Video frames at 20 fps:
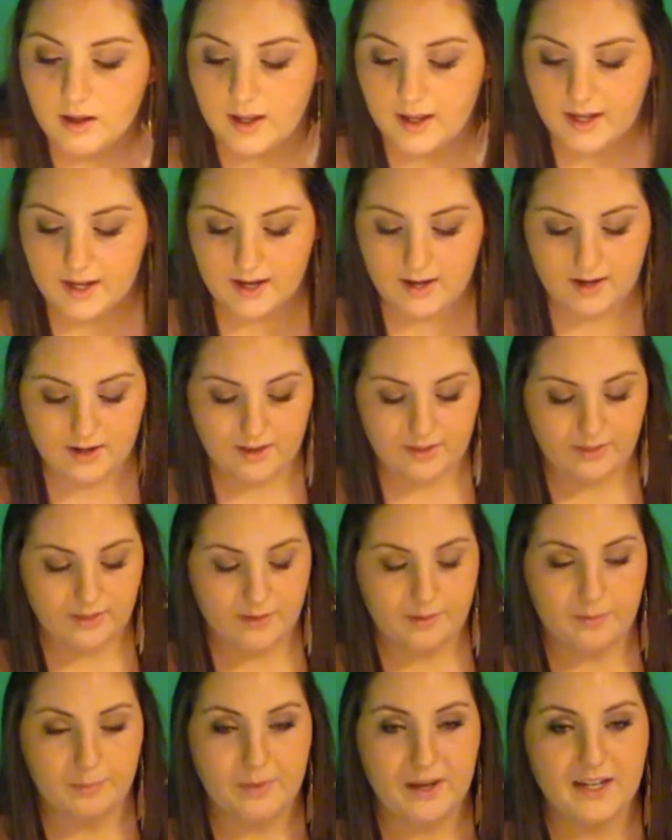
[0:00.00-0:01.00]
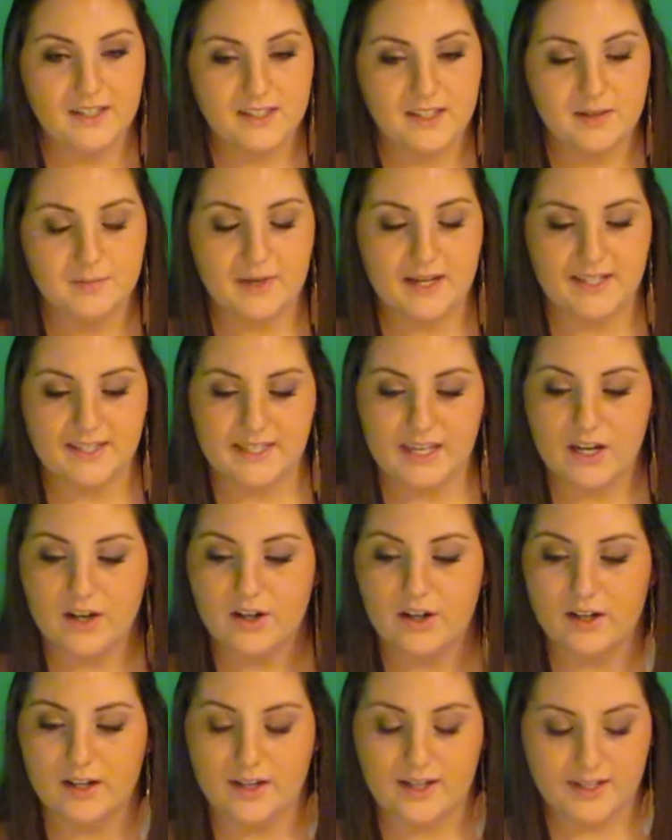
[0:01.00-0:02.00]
And back to the mascara,